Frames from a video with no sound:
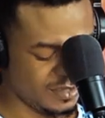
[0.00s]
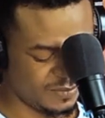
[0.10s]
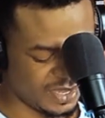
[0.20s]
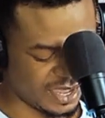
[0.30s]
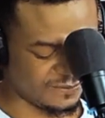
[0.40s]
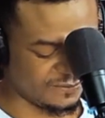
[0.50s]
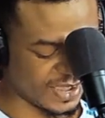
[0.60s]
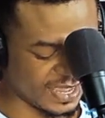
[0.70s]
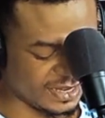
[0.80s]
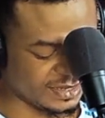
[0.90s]
and
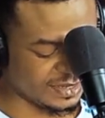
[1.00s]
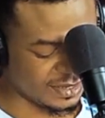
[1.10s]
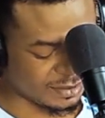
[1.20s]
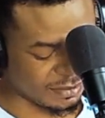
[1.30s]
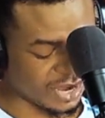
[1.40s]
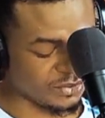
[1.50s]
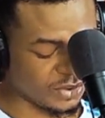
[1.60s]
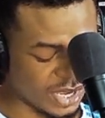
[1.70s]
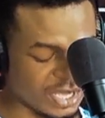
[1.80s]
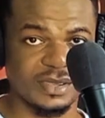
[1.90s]
find my
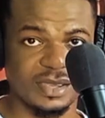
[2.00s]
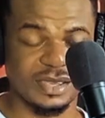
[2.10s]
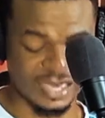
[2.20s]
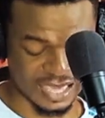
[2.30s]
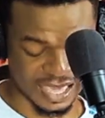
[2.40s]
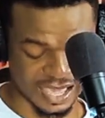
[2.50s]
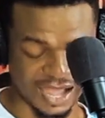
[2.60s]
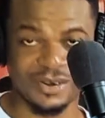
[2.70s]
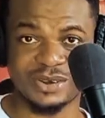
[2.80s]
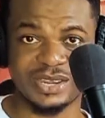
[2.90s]
re here
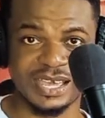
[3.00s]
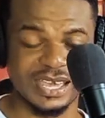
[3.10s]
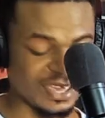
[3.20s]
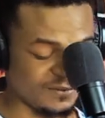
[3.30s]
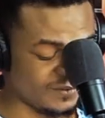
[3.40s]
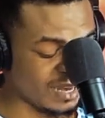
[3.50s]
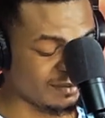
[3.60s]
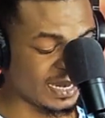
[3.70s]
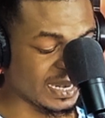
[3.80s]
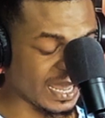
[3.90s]
around here and find
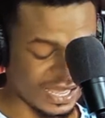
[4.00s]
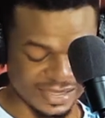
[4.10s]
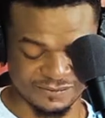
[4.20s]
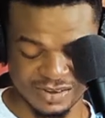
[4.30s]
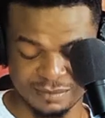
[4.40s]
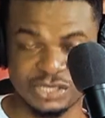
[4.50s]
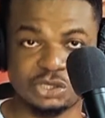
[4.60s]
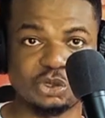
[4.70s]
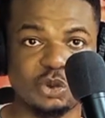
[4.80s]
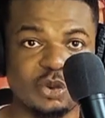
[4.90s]
my la and find my
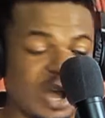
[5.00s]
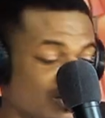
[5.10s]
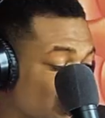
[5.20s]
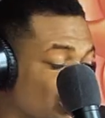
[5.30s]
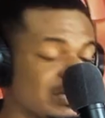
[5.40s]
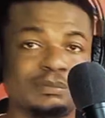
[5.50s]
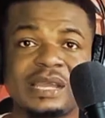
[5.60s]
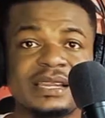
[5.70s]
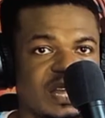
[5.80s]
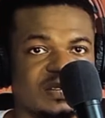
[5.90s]
so, I was just
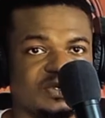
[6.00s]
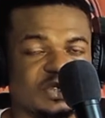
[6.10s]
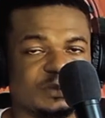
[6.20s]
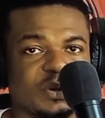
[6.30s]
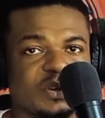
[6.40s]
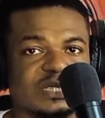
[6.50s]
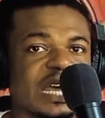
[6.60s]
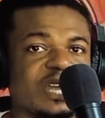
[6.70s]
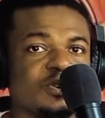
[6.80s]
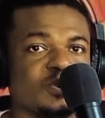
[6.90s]
playing it just because
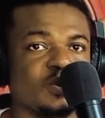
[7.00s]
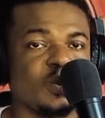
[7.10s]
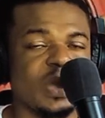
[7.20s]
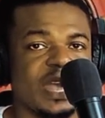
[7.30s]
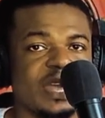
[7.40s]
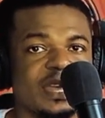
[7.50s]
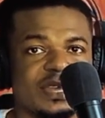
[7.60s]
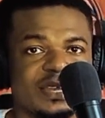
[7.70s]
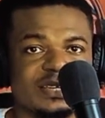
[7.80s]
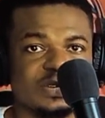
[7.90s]
I know where
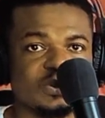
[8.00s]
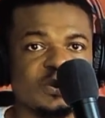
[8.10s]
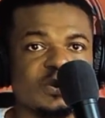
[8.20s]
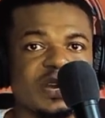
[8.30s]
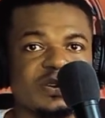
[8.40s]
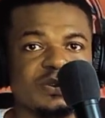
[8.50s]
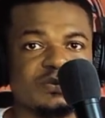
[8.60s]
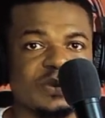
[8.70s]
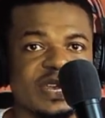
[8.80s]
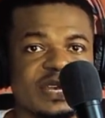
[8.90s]
the do and the
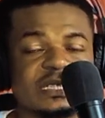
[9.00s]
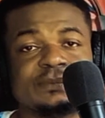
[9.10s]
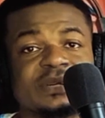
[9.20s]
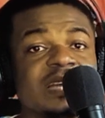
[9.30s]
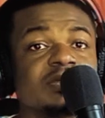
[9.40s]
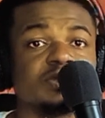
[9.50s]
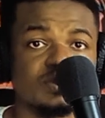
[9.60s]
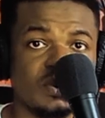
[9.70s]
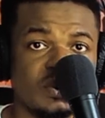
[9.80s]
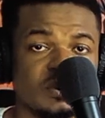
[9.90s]
re is, but that is
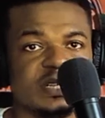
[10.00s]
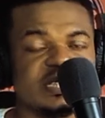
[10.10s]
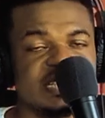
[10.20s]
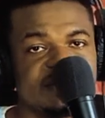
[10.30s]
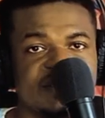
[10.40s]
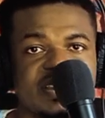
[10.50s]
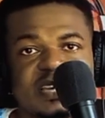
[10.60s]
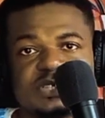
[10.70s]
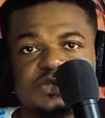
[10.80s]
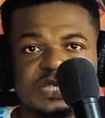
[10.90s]
wrong. These
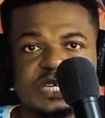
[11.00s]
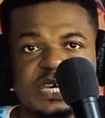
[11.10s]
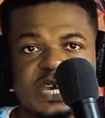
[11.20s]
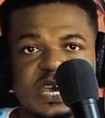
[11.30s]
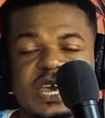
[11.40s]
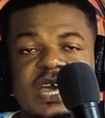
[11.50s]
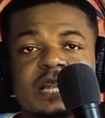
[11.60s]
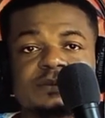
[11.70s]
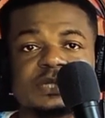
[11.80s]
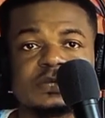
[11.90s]
fingers you see here
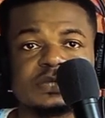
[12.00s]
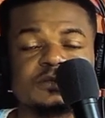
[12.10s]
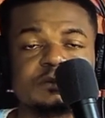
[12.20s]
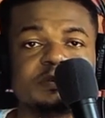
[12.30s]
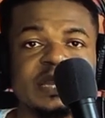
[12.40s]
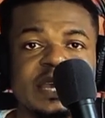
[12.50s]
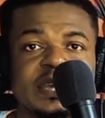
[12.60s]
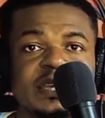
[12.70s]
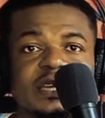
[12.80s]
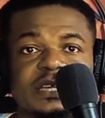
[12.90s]
helps us to play
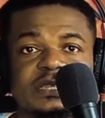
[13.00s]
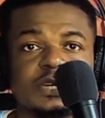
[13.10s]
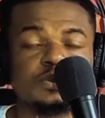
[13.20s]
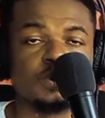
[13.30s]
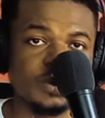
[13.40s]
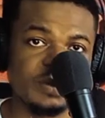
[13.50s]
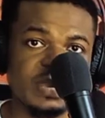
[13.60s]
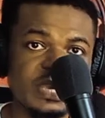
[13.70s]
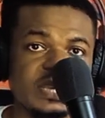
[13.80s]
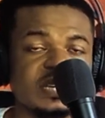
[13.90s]
the do re
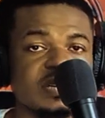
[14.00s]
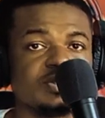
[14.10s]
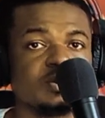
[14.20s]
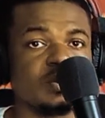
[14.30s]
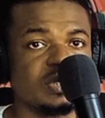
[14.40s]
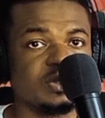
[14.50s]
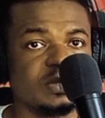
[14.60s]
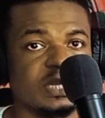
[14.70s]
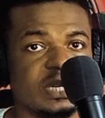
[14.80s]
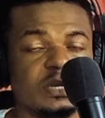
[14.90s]
mi, that is your 1 2
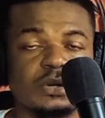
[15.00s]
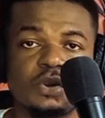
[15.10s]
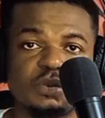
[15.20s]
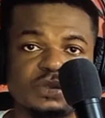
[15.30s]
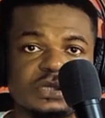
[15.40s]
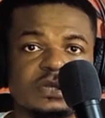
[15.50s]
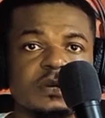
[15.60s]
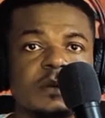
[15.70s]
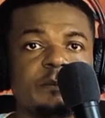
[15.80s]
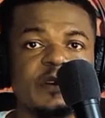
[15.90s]
3 note,
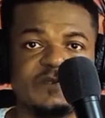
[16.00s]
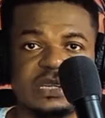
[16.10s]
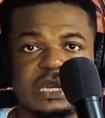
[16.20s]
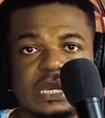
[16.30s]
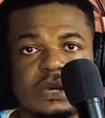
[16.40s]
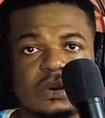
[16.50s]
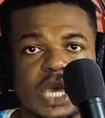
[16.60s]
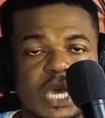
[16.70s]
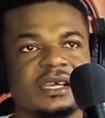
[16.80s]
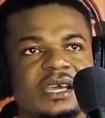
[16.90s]
perfectly.
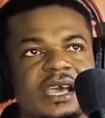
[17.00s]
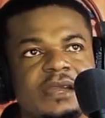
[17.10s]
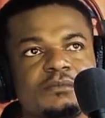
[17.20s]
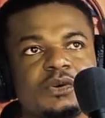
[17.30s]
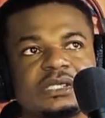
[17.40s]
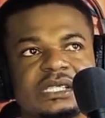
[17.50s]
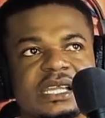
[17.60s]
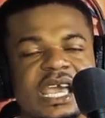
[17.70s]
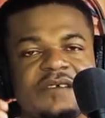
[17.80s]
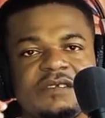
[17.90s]
Okay, and
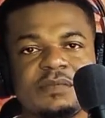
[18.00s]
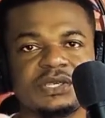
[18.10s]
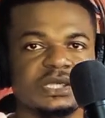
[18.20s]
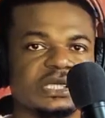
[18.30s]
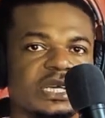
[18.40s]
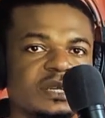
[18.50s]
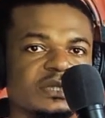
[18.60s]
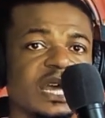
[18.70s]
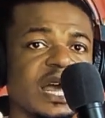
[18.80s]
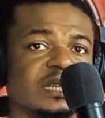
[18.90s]
mostly every major scale
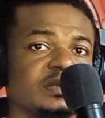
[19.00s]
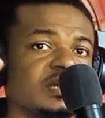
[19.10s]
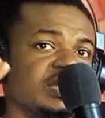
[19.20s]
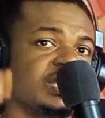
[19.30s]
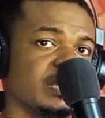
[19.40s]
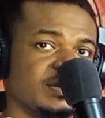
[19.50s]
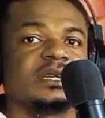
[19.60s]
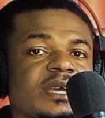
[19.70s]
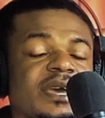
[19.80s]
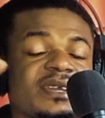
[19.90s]
has 3
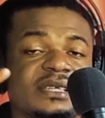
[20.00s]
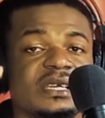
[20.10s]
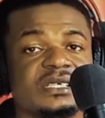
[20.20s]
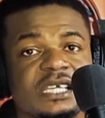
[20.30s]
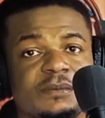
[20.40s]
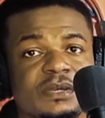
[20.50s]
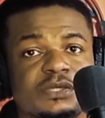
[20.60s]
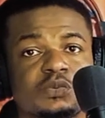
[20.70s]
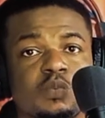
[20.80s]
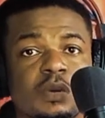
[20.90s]
shapes, the second shape is
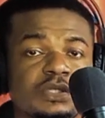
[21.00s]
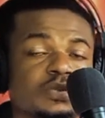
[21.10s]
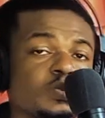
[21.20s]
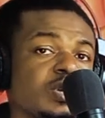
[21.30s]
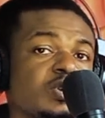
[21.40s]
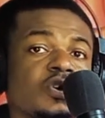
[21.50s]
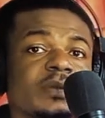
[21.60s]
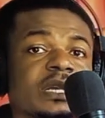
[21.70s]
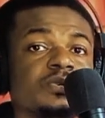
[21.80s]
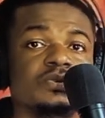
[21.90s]
what we
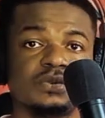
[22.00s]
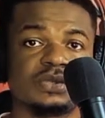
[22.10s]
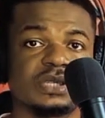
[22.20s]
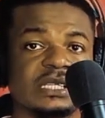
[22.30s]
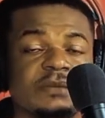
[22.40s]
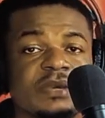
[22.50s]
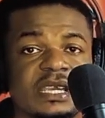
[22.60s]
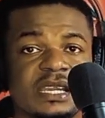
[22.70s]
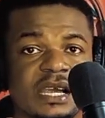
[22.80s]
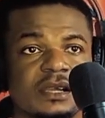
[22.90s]
normally use as a
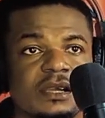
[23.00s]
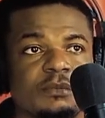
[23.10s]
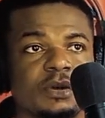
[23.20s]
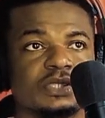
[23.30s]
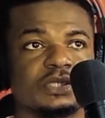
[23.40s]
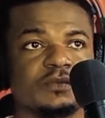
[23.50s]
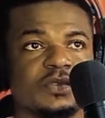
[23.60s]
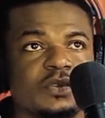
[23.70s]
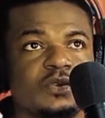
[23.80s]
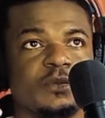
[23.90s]
beginner, but
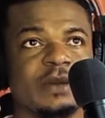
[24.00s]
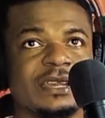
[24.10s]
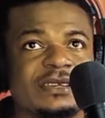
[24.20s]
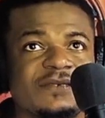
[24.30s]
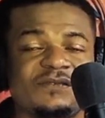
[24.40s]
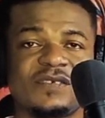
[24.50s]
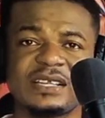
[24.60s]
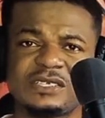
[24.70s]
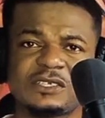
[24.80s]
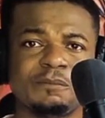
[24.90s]
you might
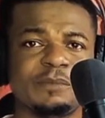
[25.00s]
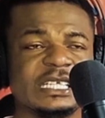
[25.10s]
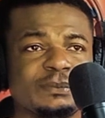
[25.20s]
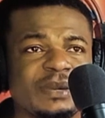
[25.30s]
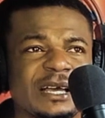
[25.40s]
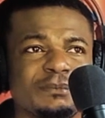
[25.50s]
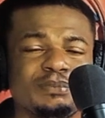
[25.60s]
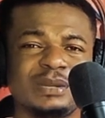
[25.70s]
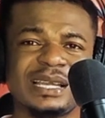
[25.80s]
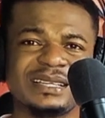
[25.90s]
find some bass player
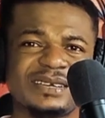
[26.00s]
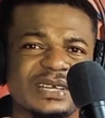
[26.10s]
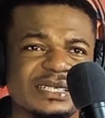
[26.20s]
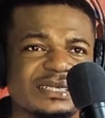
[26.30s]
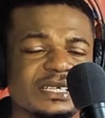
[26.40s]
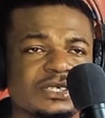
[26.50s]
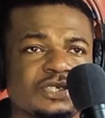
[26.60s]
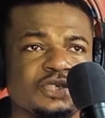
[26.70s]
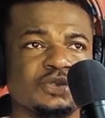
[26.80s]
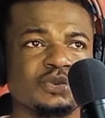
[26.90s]
playing crazy
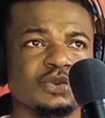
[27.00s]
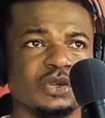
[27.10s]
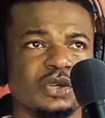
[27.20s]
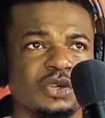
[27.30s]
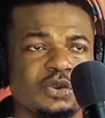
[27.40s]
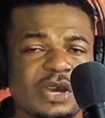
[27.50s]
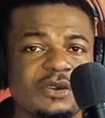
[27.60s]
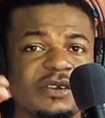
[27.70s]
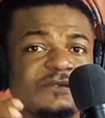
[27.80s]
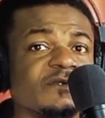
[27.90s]
things you
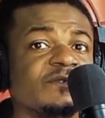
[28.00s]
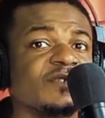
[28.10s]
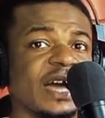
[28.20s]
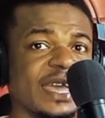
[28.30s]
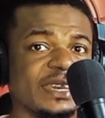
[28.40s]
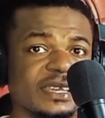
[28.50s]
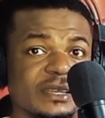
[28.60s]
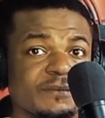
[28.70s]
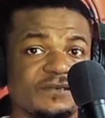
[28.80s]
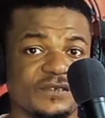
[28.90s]
cannot even find in the
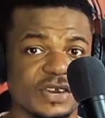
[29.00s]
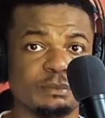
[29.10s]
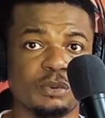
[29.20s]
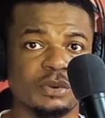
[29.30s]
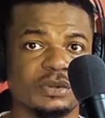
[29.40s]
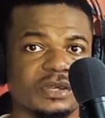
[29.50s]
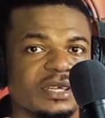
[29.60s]
fretboard.